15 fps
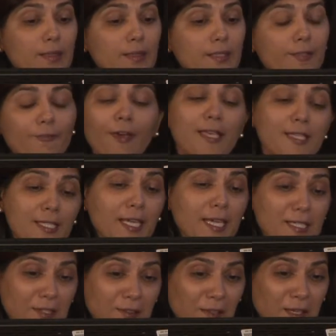The
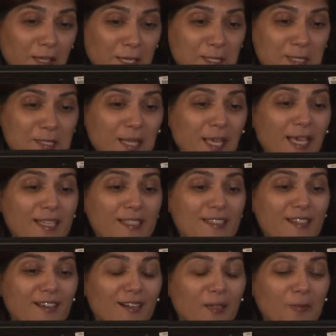fascinating thing is that
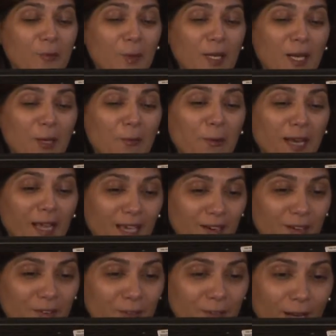when I
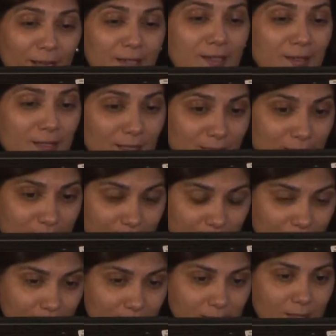read this
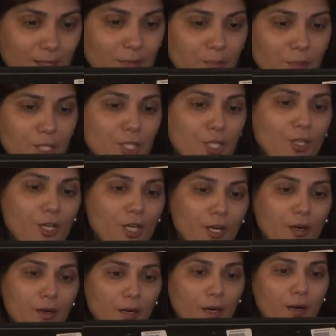
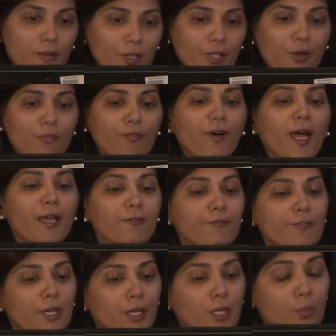particular 5
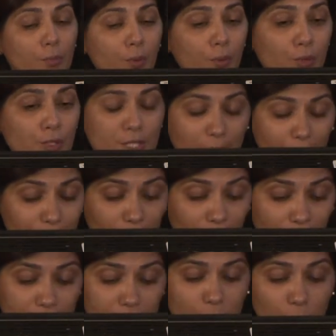components, I
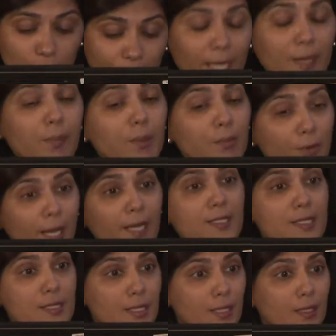realized that we had been
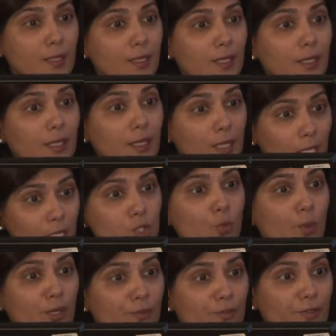practicing each
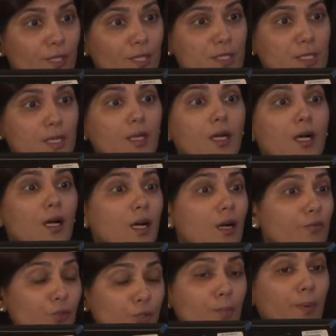one of these
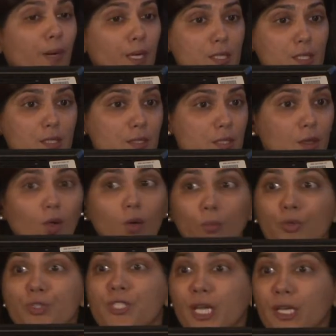for the past
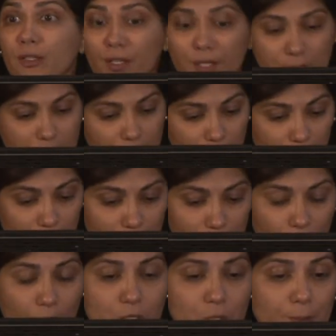almost 10 years at the Indus
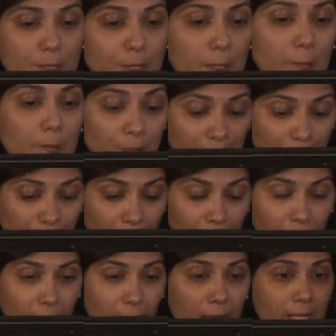Hospital.
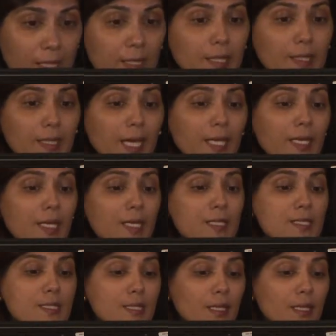And that is